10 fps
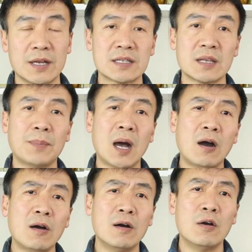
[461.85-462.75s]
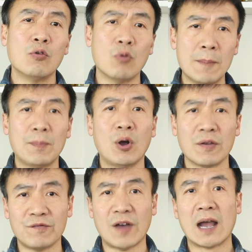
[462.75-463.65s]
It is about
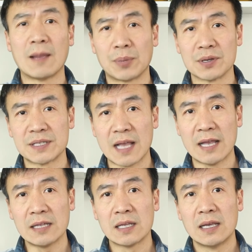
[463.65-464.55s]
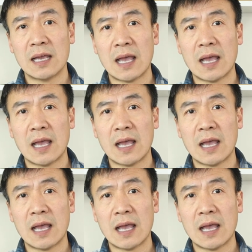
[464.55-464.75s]
1.5%